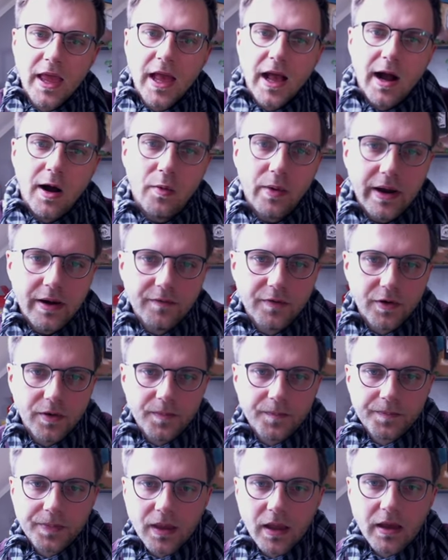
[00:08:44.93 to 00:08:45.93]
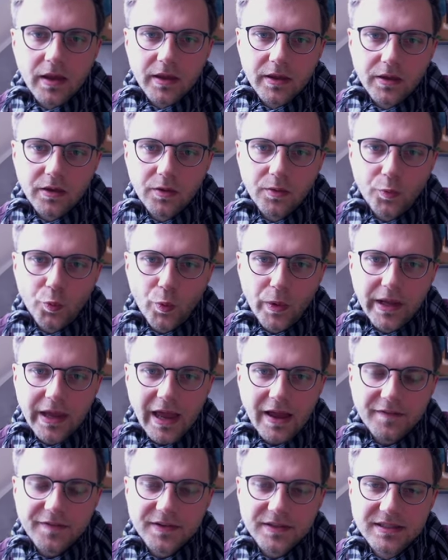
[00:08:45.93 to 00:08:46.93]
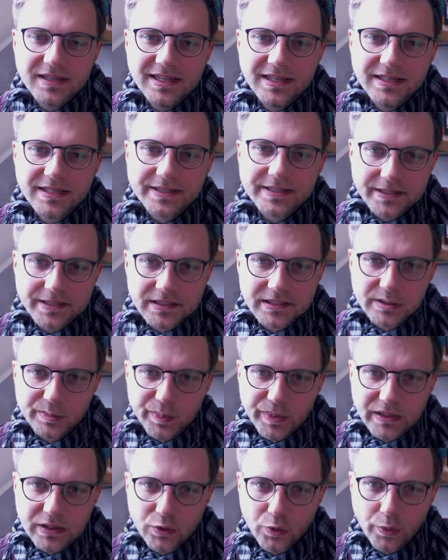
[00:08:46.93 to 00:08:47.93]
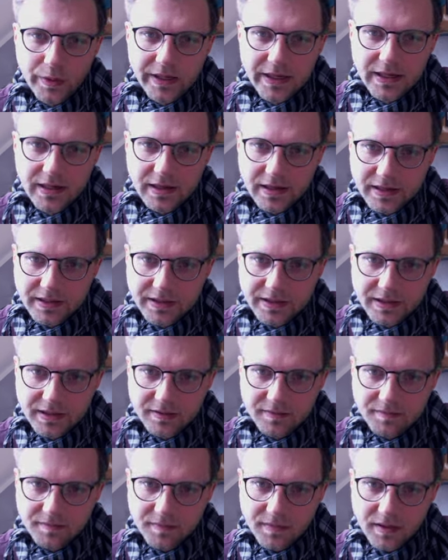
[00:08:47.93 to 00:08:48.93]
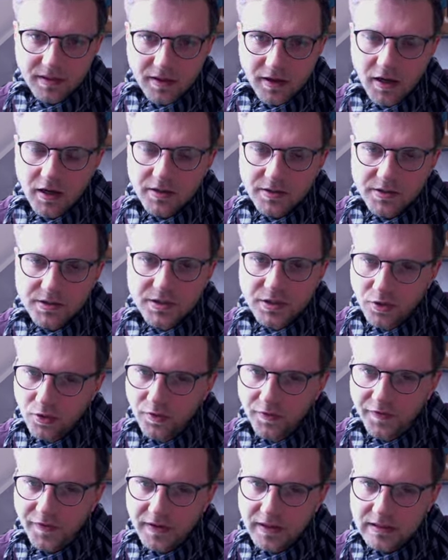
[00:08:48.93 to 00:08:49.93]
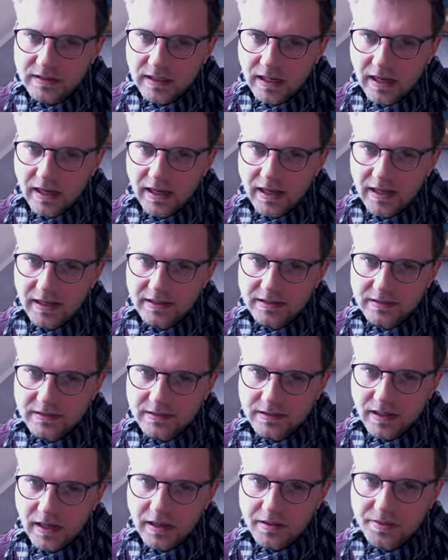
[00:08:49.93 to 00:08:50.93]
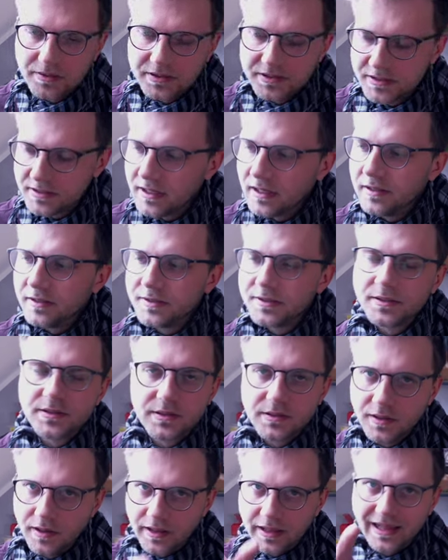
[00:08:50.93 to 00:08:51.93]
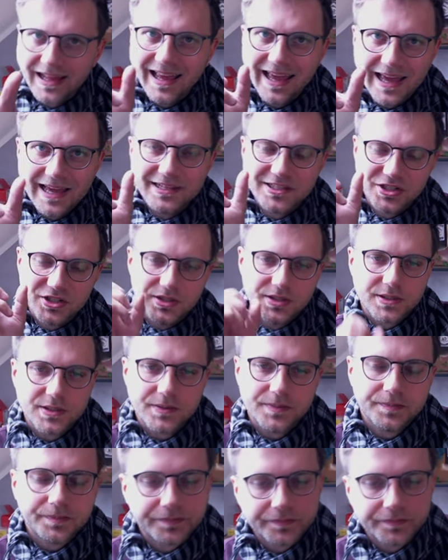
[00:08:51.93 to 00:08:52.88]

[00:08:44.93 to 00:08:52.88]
However, you, we have a distance between the surface and, and the cells, edges.